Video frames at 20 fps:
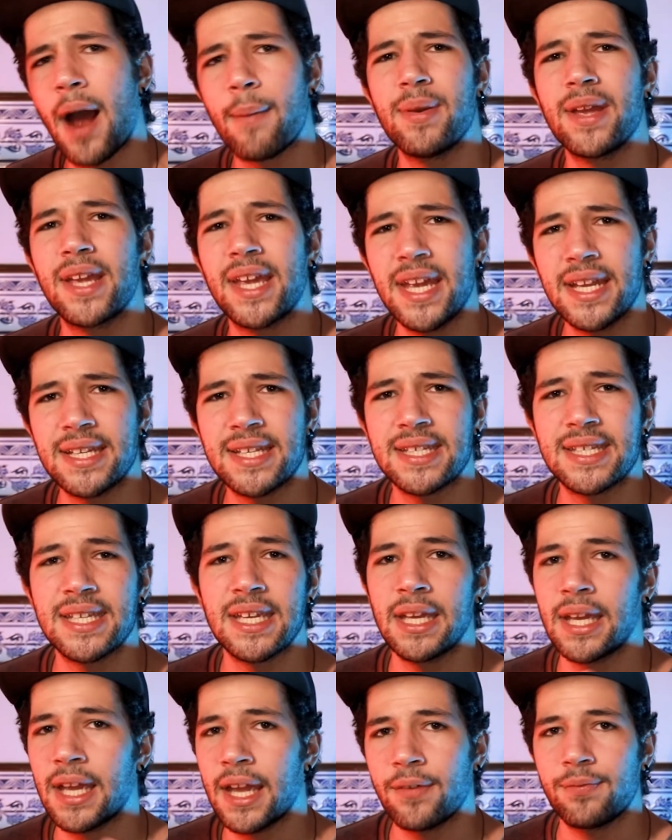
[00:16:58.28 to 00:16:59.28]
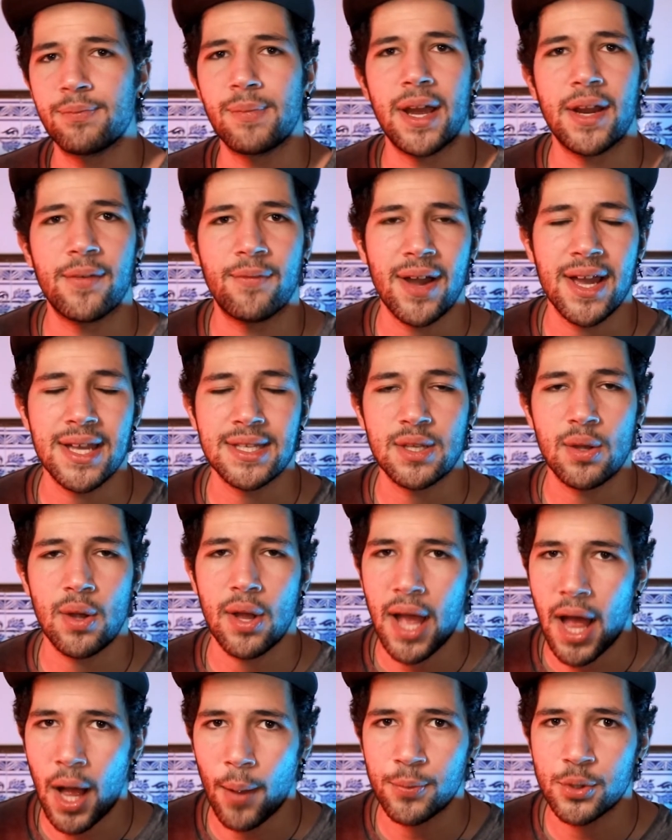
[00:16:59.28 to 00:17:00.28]
I'd be keen to see if my advice
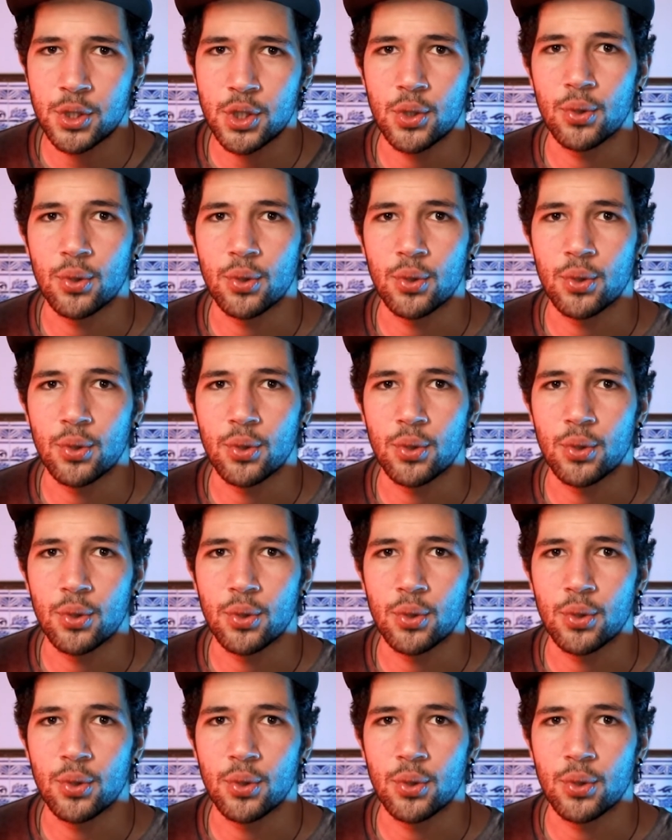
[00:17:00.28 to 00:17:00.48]
helped